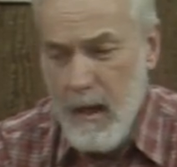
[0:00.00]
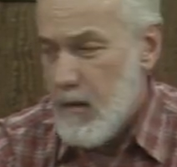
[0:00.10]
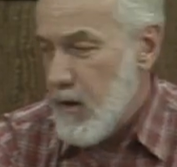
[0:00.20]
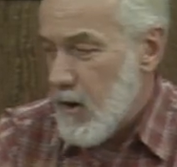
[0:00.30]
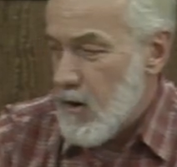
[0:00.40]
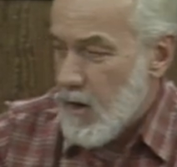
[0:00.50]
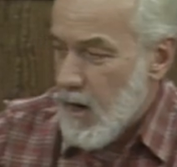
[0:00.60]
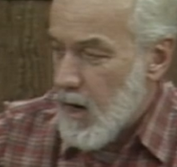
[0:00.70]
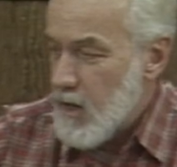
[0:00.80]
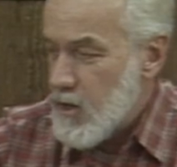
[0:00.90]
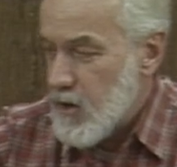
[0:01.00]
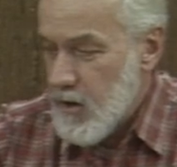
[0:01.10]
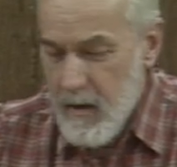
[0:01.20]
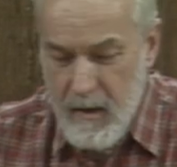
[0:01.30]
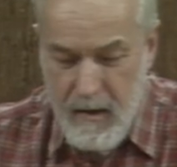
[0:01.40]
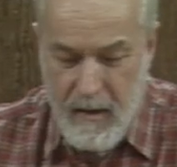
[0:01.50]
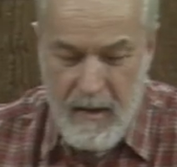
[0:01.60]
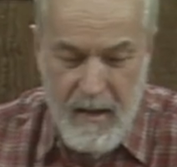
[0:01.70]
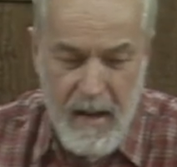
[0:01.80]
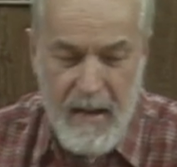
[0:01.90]
They're a certain
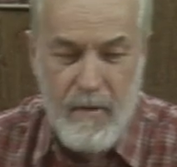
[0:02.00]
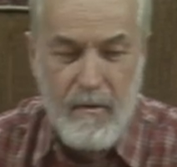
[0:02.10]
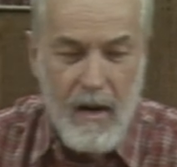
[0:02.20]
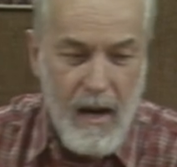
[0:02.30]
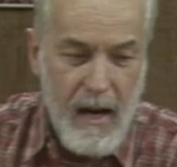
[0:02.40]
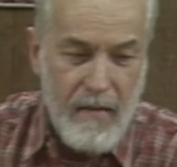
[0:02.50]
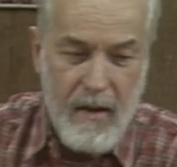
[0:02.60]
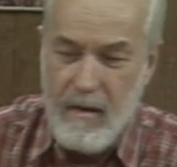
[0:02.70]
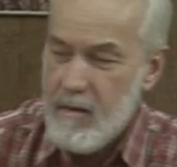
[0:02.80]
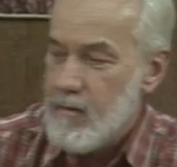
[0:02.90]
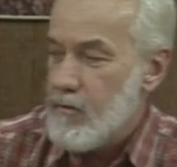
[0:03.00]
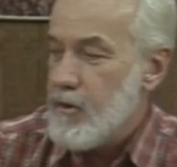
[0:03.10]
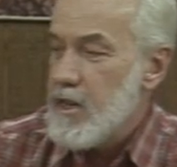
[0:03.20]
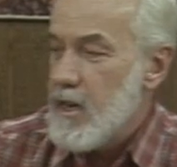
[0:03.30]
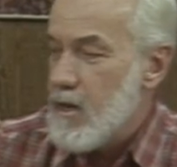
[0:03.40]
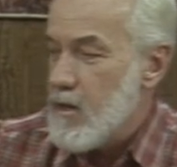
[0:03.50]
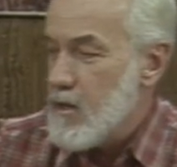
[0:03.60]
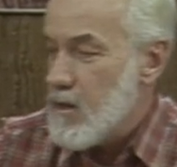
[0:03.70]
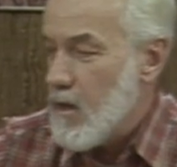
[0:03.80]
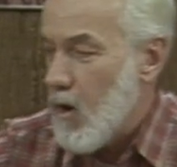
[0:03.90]
kind of rod that for
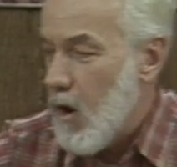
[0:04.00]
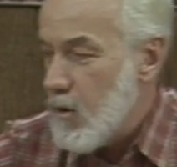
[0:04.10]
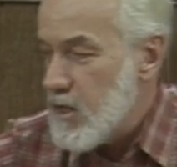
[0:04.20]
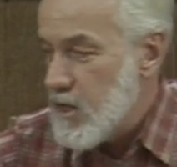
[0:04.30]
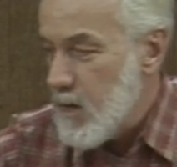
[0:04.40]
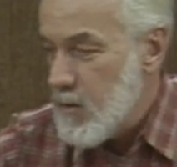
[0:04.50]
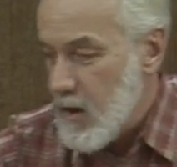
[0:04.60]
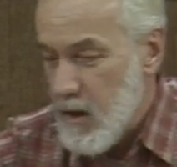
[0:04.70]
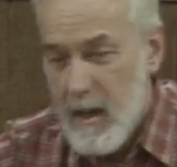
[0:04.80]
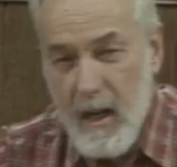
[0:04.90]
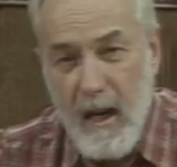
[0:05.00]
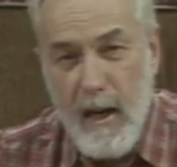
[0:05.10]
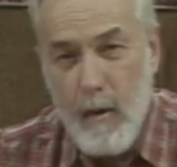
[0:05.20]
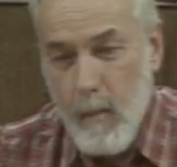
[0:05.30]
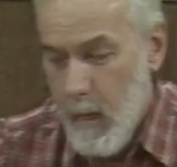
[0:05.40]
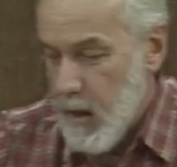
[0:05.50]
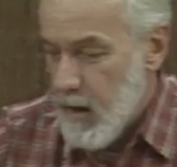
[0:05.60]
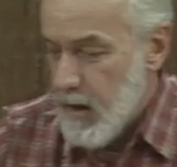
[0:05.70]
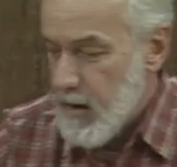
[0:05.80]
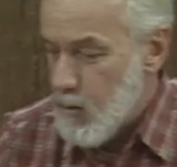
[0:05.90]
years always seemed to look alike,
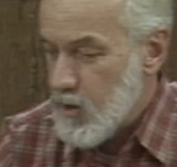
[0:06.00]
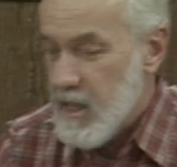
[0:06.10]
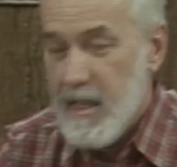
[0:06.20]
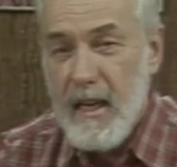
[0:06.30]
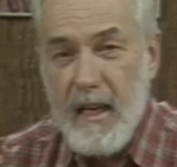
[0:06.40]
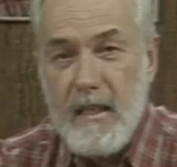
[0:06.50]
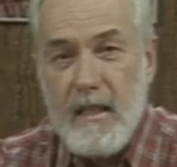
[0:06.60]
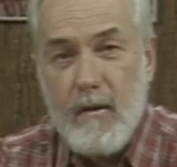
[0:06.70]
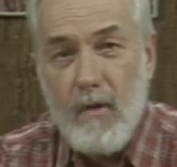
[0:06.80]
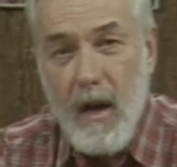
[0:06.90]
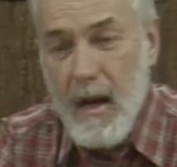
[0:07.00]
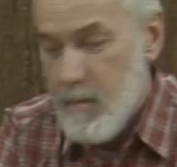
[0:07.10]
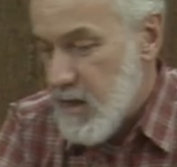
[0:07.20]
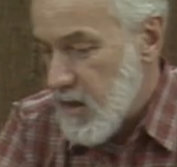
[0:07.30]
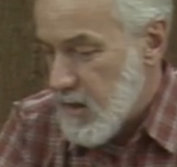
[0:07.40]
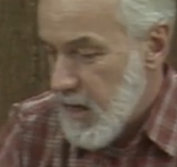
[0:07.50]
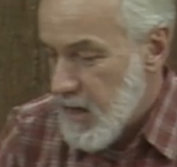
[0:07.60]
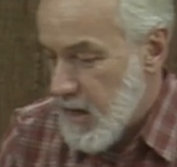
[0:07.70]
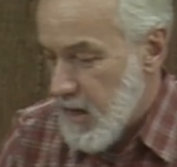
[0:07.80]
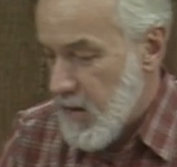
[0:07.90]
and that was a casting rod, because
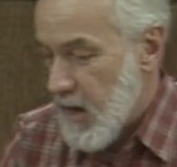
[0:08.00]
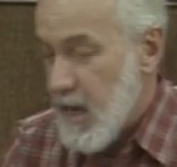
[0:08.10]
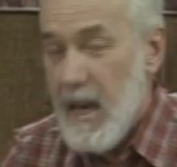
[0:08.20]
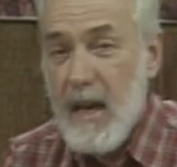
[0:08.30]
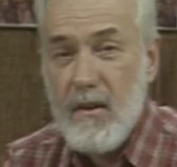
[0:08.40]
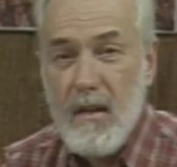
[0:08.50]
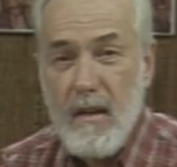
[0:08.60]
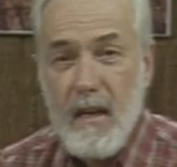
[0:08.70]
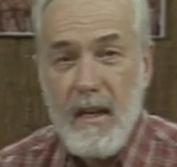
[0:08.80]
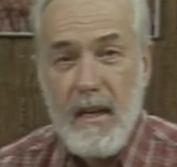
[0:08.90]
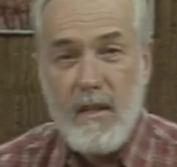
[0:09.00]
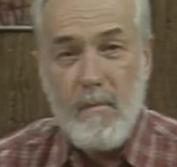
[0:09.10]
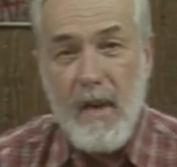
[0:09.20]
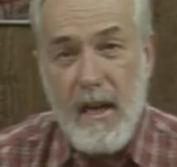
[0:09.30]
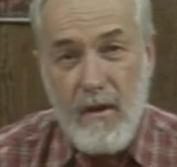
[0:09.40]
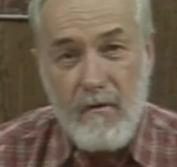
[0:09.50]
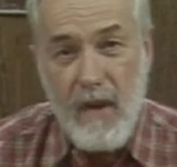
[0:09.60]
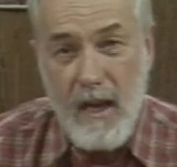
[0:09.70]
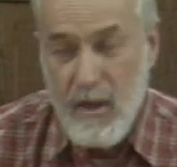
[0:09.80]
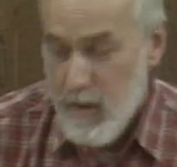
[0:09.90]
the handle is a
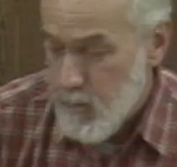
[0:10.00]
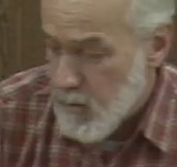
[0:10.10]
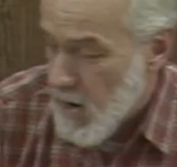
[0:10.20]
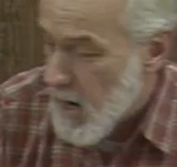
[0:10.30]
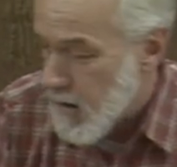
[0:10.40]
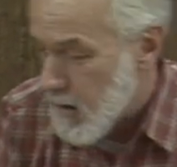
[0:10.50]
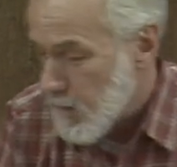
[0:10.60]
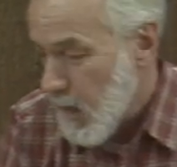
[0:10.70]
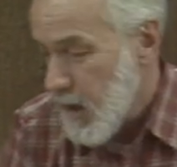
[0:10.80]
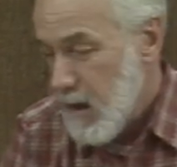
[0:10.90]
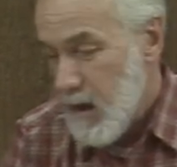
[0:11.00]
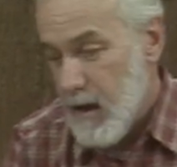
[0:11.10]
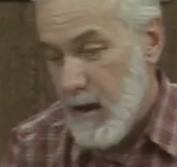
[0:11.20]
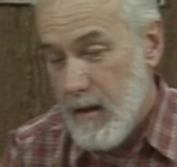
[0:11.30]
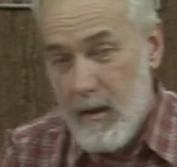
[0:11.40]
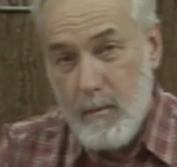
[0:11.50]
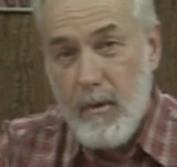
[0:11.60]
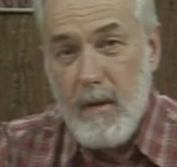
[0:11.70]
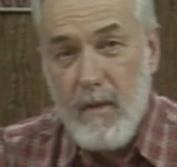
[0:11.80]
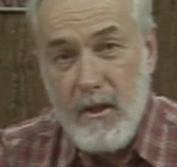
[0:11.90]
manufactured product that's
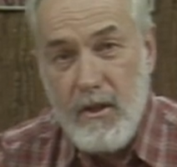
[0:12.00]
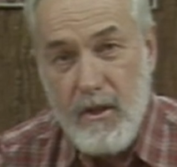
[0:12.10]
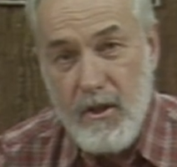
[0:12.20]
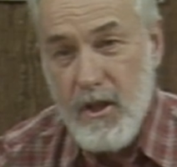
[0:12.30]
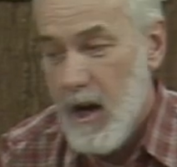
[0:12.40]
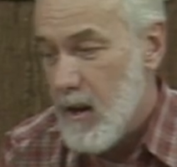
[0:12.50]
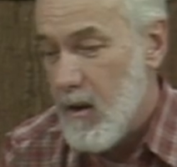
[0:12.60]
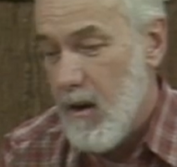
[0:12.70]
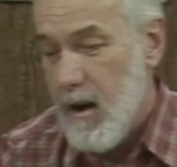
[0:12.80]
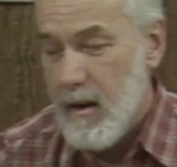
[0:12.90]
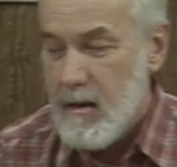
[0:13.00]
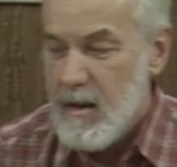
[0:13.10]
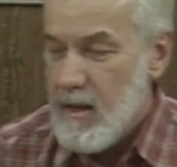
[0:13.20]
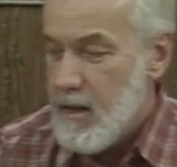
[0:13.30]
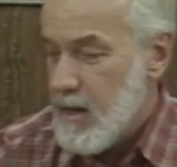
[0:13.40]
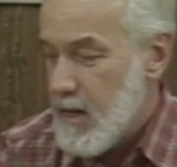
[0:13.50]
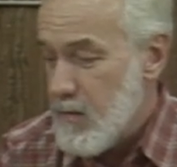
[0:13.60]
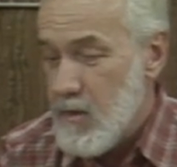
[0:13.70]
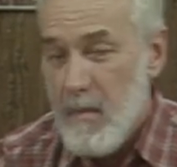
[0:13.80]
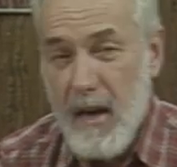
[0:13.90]
pretty much just chucked on, and
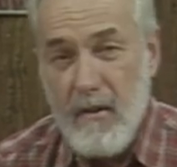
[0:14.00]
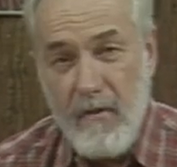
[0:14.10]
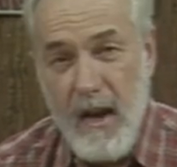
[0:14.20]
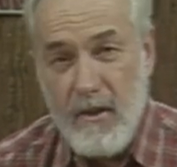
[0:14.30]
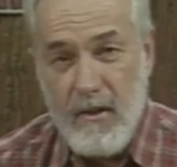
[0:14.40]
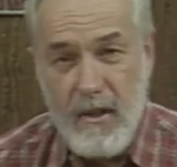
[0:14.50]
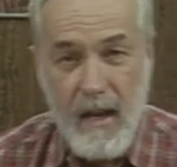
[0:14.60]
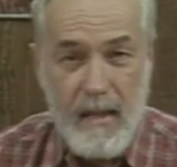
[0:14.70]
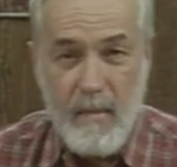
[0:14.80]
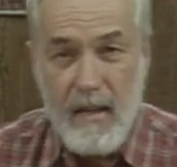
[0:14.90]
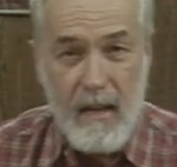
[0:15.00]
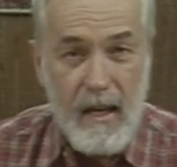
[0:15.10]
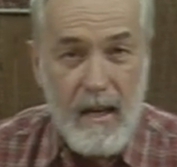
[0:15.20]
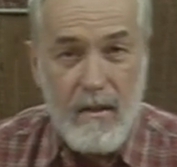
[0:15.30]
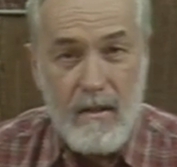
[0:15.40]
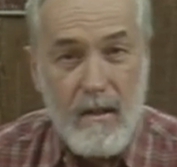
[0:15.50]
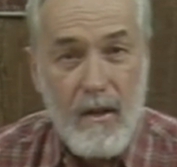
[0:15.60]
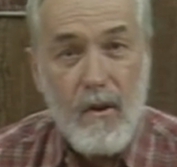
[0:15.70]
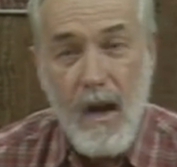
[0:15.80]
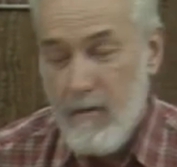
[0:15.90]
even the manufacturers got to make the handles look
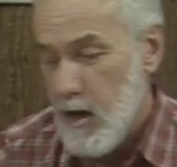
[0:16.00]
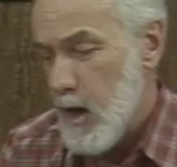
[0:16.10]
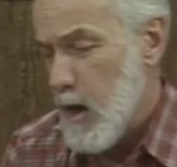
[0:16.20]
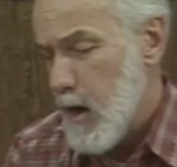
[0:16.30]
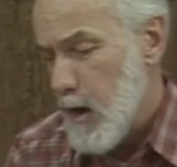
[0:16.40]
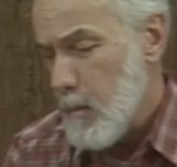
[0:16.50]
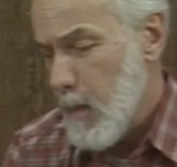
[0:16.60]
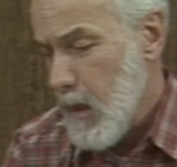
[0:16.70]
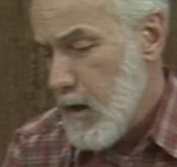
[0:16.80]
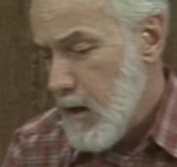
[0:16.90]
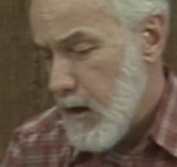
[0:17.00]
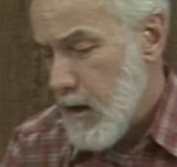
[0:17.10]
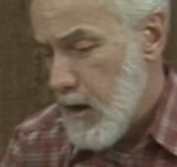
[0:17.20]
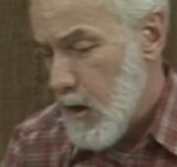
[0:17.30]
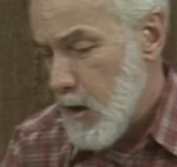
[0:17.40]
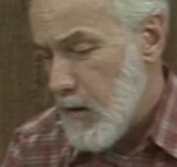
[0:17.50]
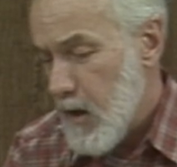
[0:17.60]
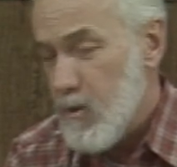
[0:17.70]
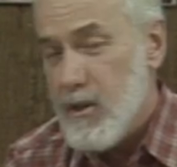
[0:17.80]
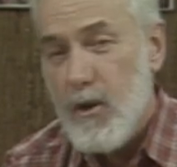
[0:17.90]
an awful lot alike. And
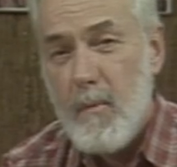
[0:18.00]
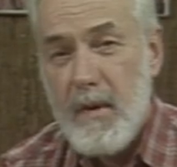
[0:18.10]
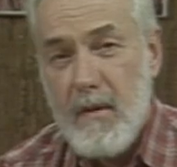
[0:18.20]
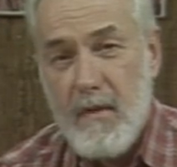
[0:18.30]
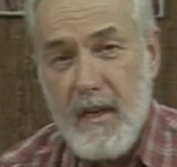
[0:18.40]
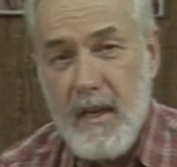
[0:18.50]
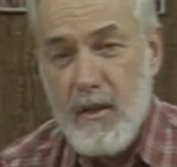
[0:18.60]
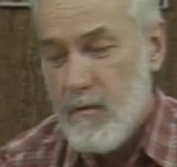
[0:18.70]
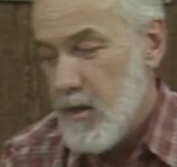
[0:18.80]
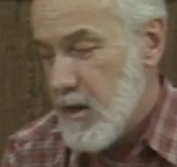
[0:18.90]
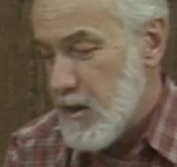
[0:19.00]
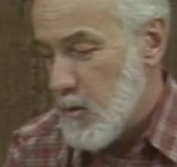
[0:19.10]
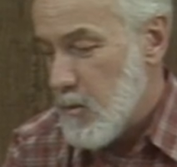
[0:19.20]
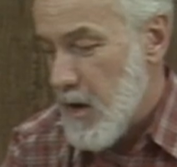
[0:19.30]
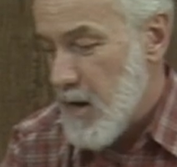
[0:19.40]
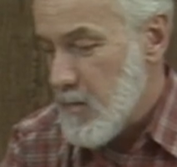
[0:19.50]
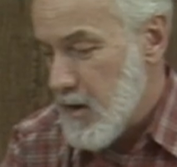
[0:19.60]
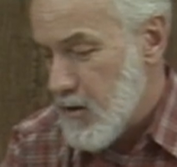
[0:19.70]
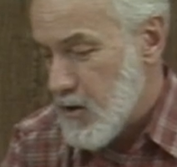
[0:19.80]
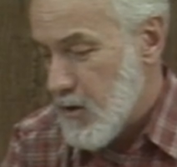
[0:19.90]
that was an open invitation for custom rod
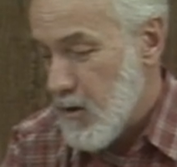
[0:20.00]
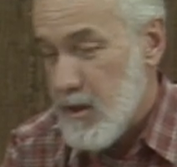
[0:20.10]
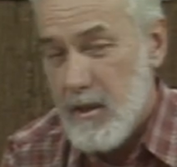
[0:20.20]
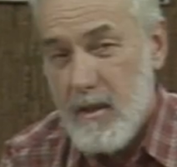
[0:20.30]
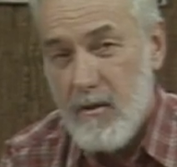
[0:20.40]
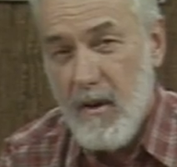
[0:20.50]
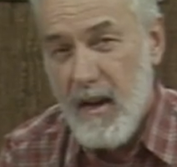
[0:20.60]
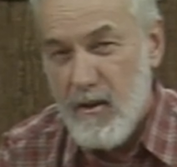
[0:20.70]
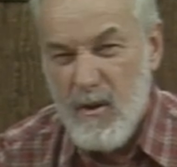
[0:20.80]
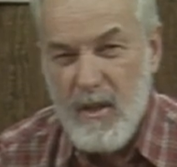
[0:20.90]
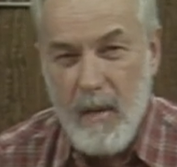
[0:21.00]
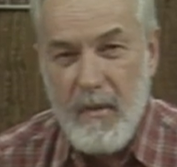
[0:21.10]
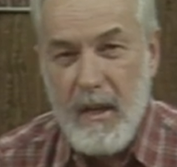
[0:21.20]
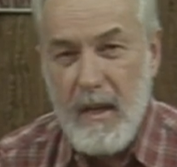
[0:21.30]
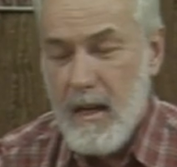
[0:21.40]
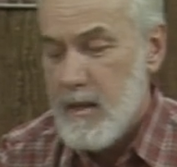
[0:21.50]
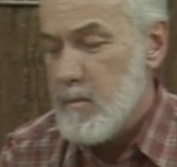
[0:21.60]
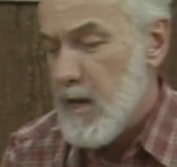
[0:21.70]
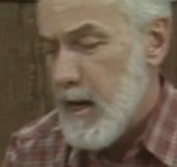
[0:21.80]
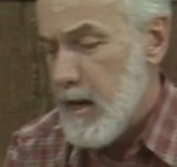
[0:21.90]
builders, of course, to try and do something
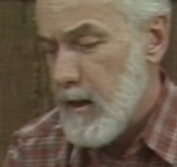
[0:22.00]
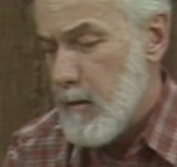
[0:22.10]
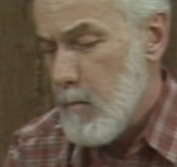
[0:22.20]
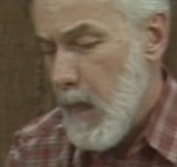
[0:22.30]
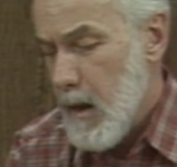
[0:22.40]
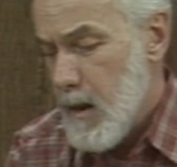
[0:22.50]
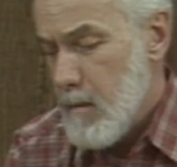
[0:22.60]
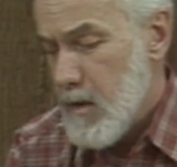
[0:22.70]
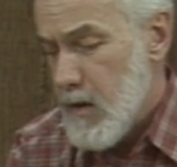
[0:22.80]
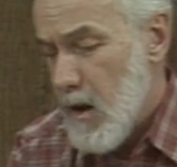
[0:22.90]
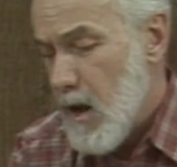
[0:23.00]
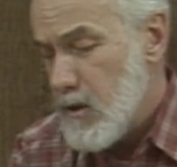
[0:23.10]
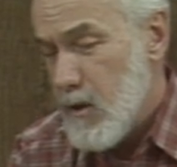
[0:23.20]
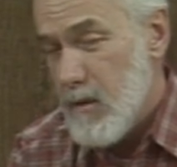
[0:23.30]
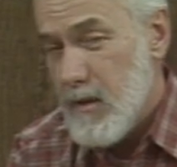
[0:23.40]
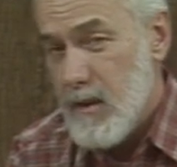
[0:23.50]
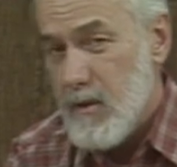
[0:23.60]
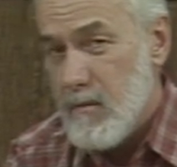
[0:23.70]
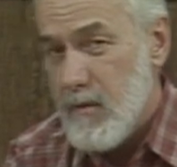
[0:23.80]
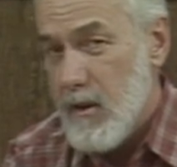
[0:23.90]
cosmetically. But they also have done
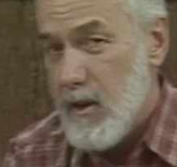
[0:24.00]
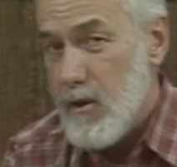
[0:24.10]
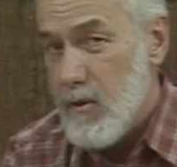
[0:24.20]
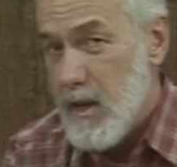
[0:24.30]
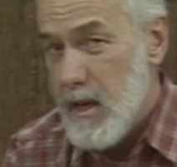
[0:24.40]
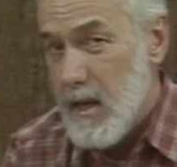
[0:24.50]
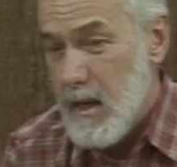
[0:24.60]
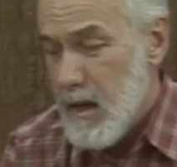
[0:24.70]
some very unique